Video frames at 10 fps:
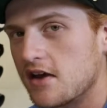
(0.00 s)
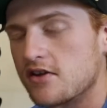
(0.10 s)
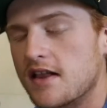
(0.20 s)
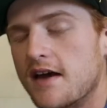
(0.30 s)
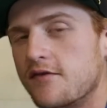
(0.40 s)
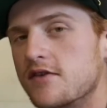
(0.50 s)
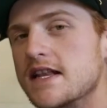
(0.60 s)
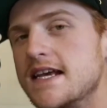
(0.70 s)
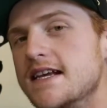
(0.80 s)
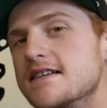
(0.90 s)
your life
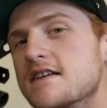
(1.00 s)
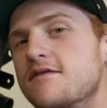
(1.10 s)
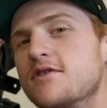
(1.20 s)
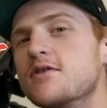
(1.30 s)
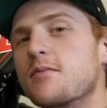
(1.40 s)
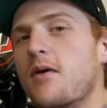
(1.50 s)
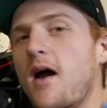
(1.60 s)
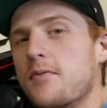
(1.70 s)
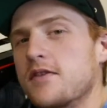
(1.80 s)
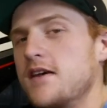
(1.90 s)
really easy if you do it
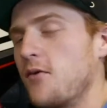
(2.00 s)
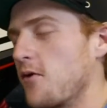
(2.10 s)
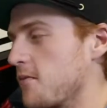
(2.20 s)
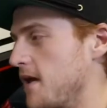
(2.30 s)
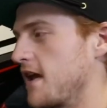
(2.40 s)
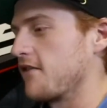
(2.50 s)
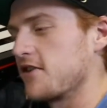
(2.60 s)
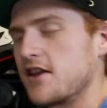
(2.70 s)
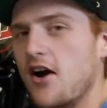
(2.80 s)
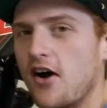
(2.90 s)
properly, or make it
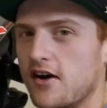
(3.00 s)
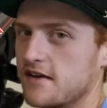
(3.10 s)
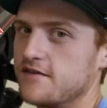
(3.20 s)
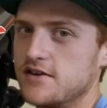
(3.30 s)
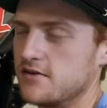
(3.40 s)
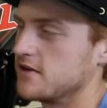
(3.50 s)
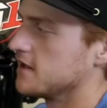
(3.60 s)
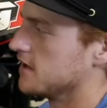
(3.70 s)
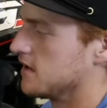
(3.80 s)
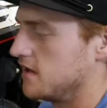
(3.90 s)
really hard if you
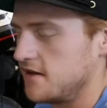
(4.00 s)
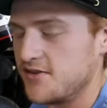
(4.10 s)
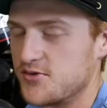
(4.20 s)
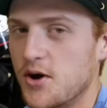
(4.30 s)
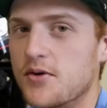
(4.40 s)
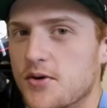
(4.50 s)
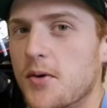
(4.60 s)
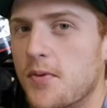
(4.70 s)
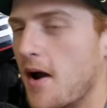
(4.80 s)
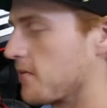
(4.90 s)
don't do
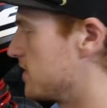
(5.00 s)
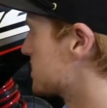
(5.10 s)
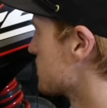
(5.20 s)
it properly. So